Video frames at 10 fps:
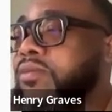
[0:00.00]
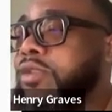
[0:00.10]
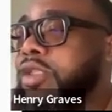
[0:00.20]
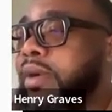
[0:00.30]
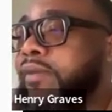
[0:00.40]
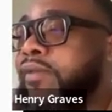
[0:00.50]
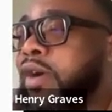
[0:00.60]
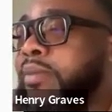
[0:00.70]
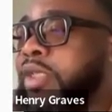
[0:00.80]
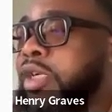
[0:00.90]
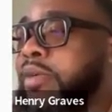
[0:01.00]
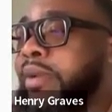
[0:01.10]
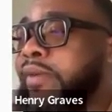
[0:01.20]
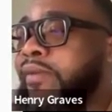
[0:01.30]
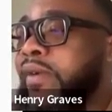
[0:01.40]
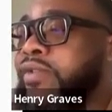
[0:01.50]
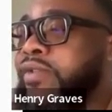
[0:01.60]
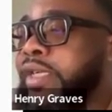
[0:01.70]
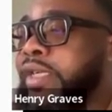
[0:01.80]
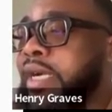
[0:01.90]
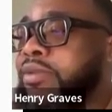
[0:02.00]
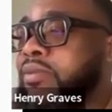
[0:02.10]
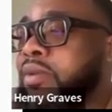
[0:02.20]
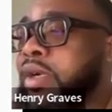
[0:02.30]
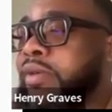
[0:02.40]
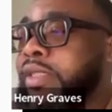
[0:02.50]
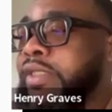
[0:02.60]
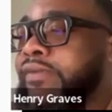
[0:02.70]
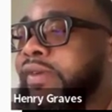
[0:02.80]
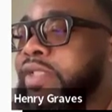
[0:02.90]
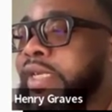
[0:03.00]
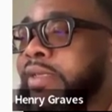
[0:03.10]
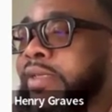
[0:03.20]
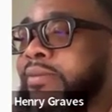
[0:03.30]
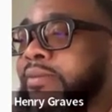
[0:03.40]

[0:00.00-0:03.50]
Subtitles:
So my volume is going to be 15 times 1, which is 15.